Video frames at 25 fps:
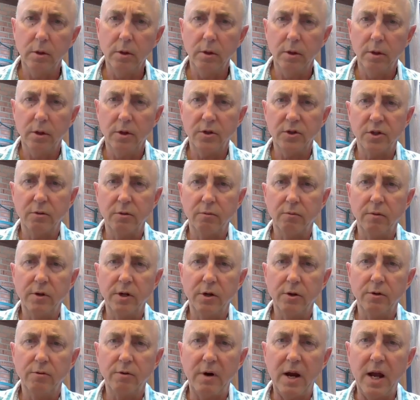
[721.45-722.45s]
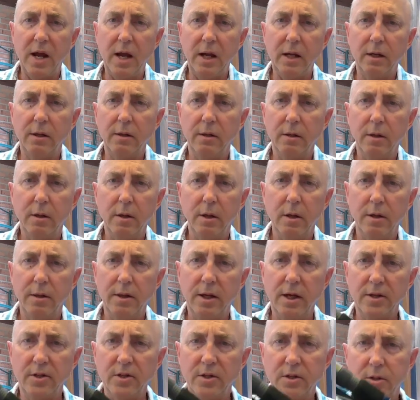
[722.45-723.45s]
There's the rear drag.
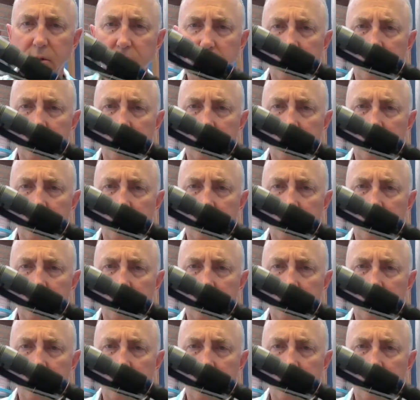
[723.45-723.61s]
That's